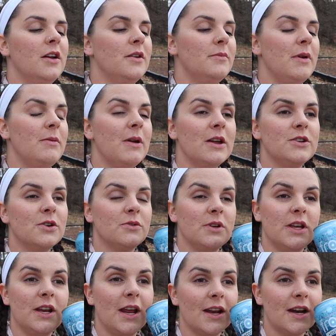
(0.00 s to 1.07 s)
Maybe I don't
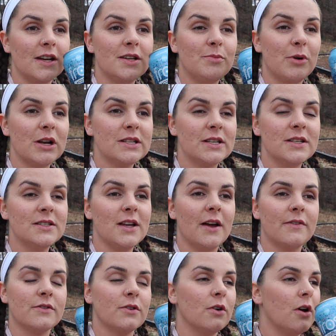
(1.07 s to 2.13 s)
need antidepressants
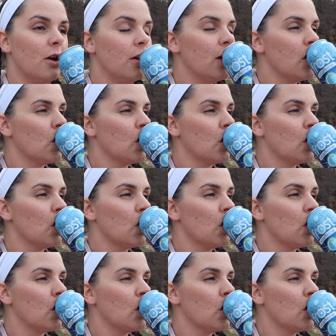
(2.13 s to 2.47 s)
after all.